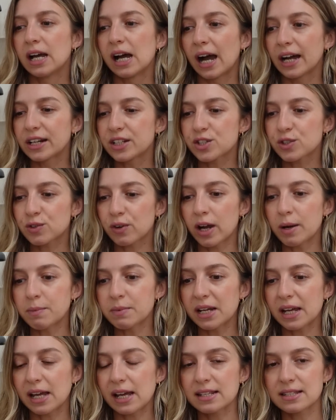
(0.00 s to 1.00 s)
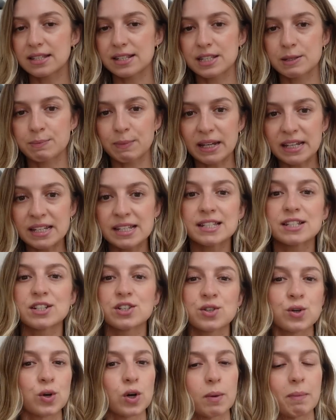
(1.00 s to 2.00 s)
I described it as a space to
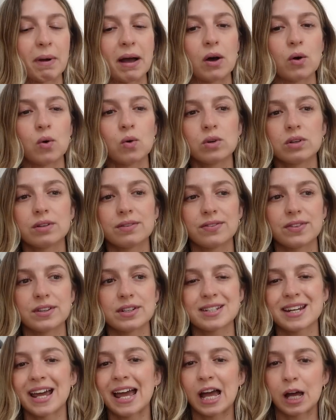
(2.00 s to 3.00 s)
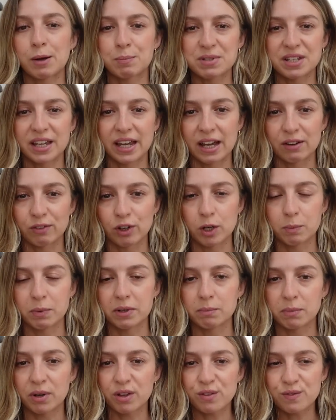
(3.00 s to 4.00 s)
talk about all of the tabs I have
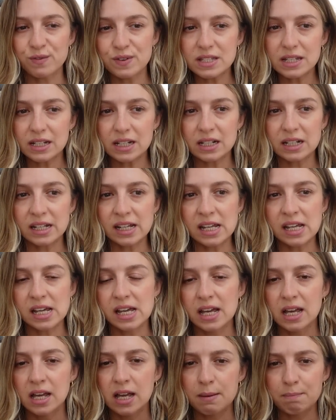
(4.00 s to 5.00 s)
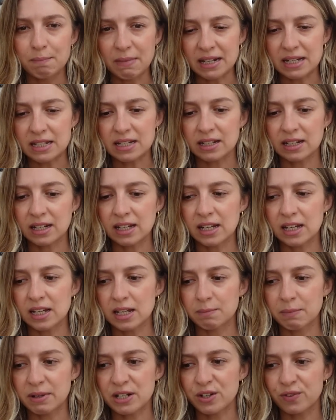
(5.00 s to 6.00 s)
open, both physically, mentally,
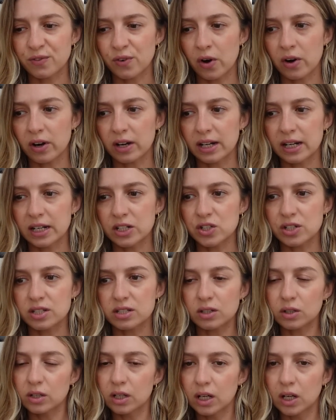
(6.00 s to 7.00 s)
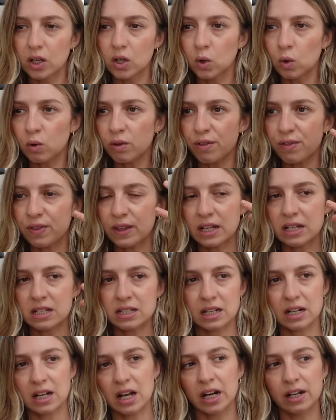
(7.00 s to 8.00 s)
metaphorically, just all the things
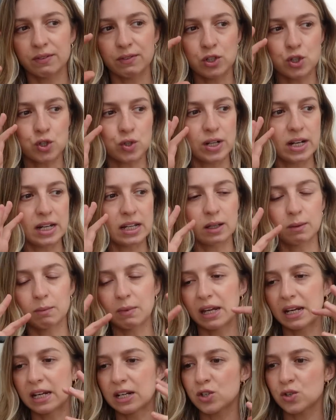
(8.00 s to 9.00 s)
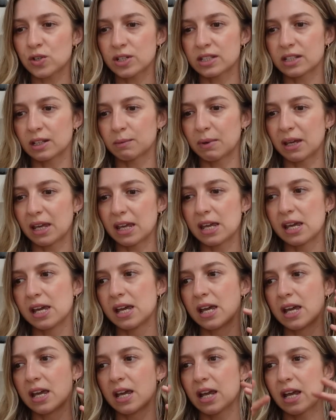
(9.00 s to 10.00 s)
that are kind of intriguing me and interesting me
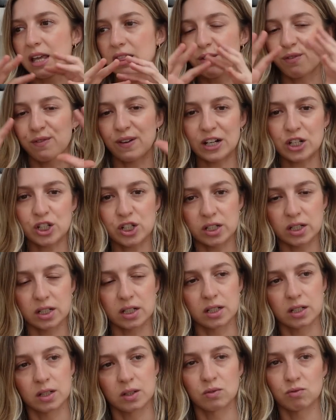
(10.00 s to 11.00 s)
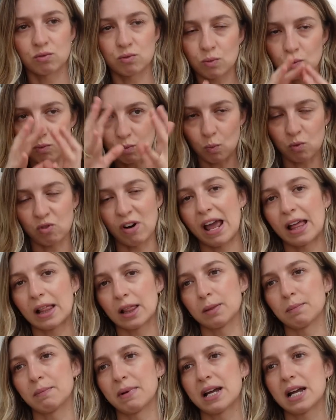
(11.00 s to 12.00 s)
in the fashion
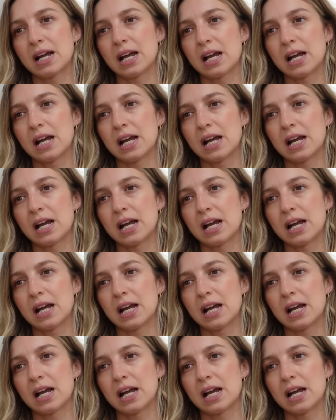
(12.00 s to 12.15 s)
realm.